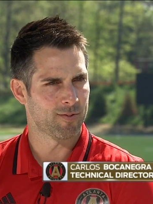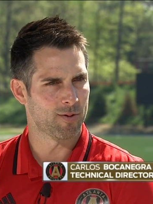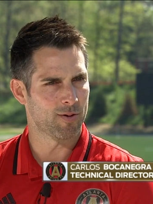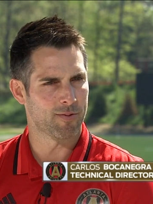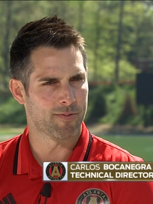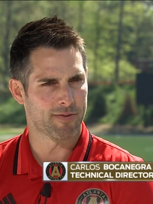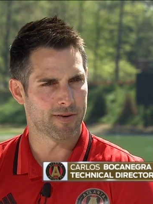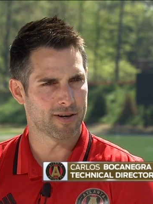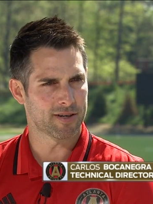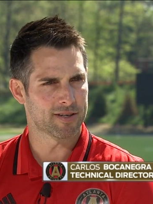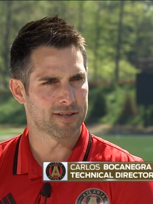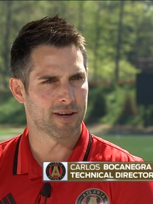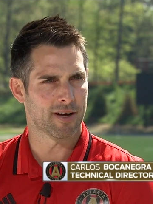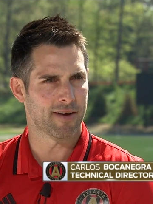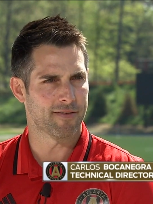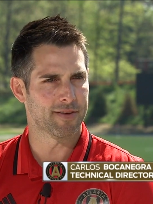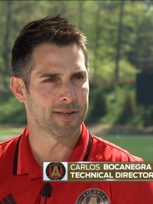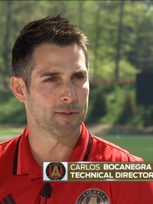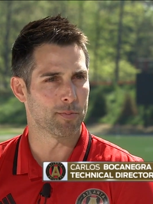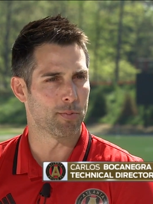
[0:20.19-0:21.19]
Well, first
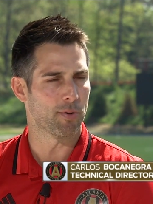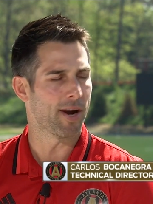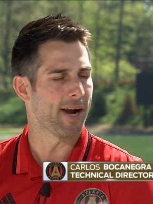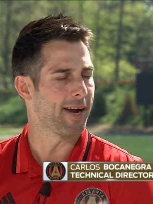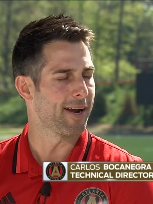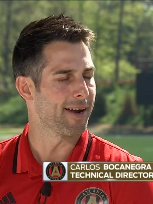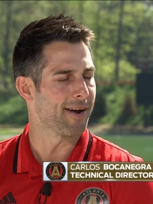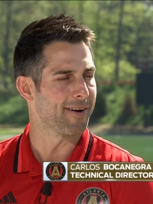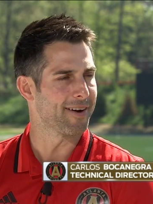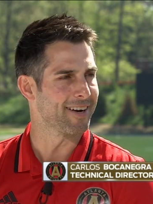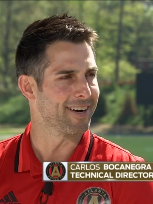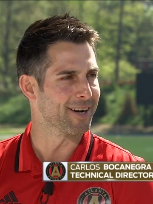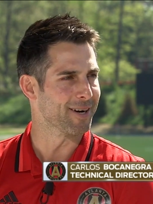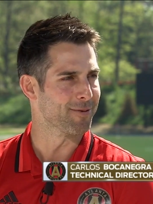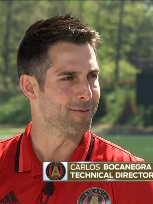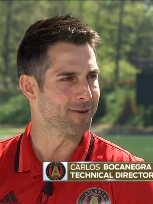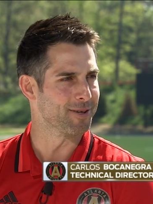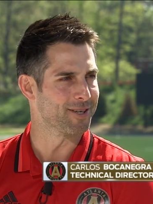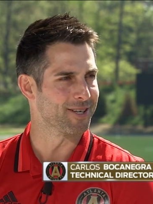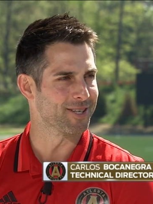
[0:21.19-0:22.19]
off, it's bright out here,
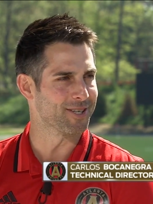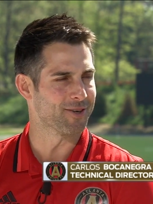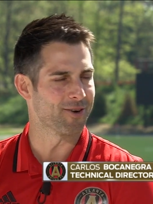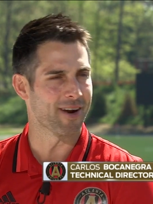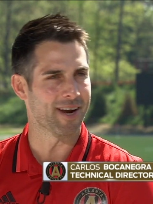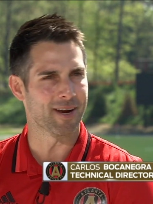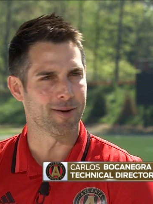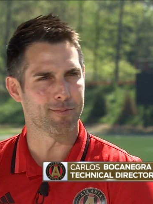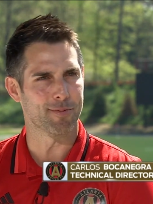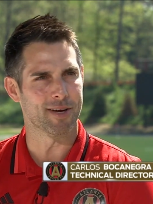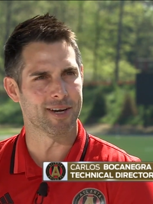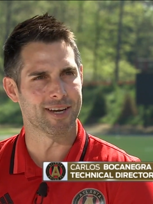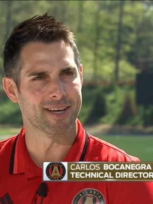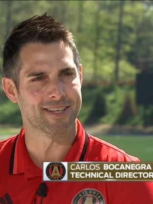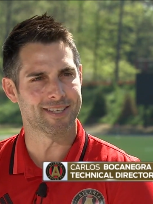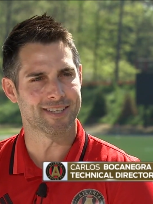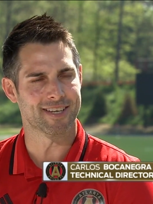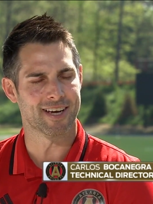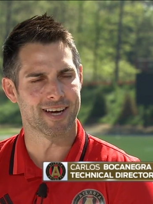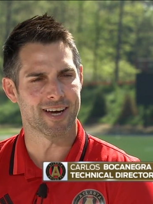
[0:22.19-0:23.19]
which is great, but
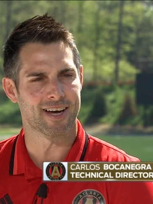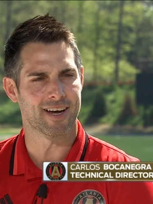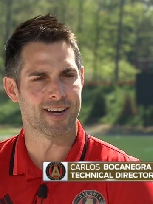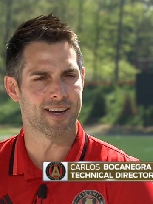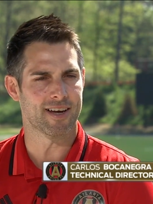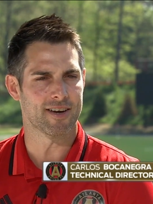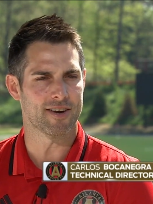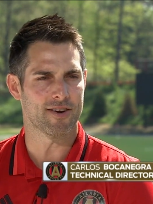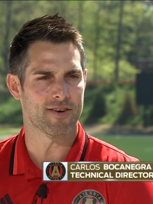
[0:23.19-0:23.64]
it's, uh,